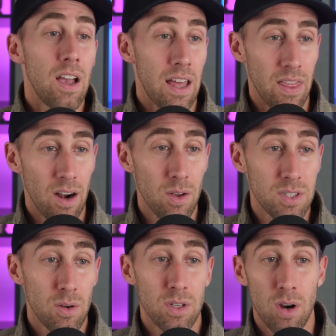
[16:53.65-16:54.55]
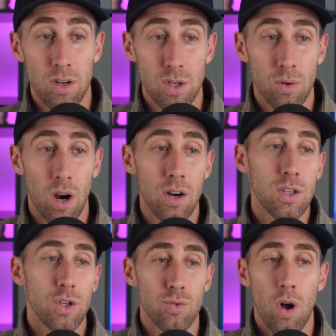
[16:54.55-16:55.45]
and then also discard two cards,
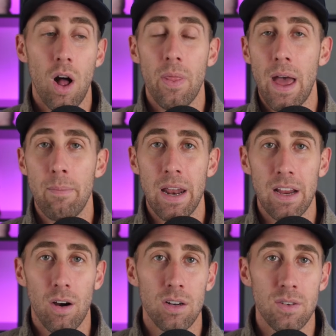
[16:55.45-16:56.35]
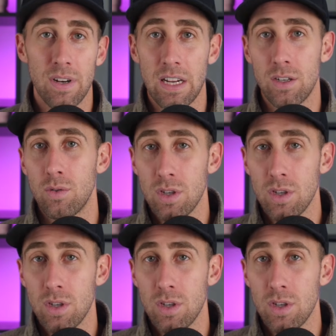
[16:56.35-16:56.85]
draw that many cards if you need to.